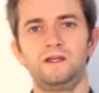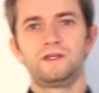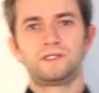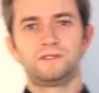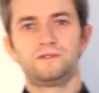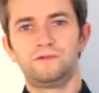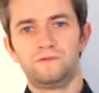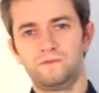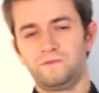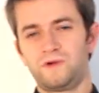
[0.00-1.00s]
So
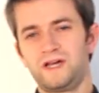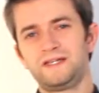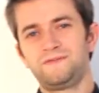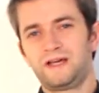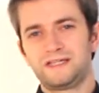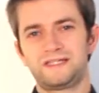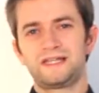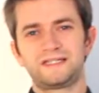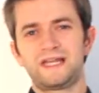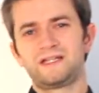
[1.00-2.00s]
why is it
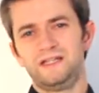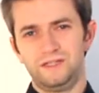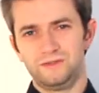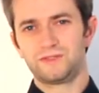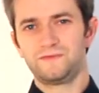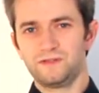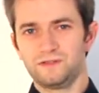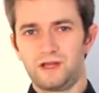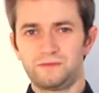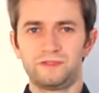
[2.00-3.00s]
exactly useful?
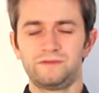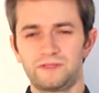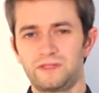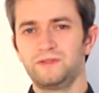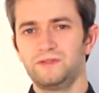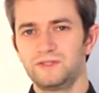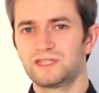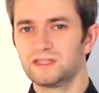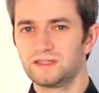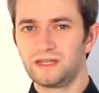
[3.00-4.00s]
How do you want to use
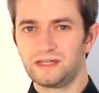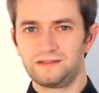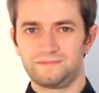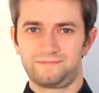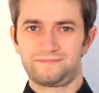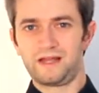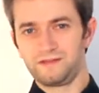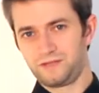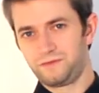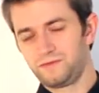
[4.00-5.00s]
it? I'll
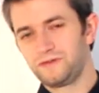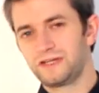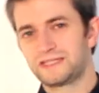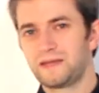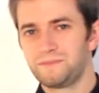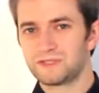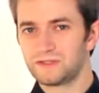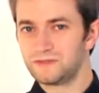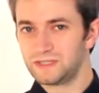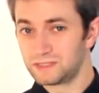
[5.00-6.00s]
give you a few examples
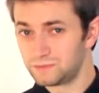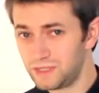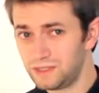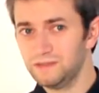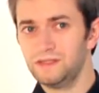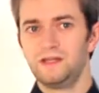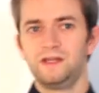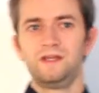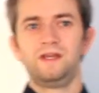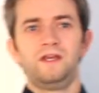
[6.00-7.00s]
of that as well.
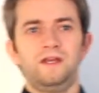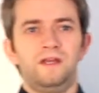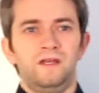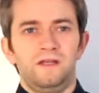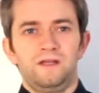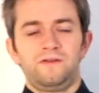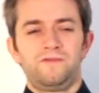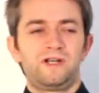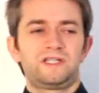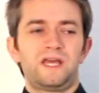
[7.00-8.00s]

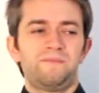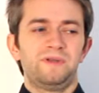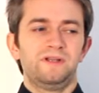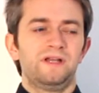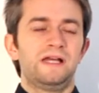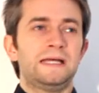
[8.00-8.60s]
For example,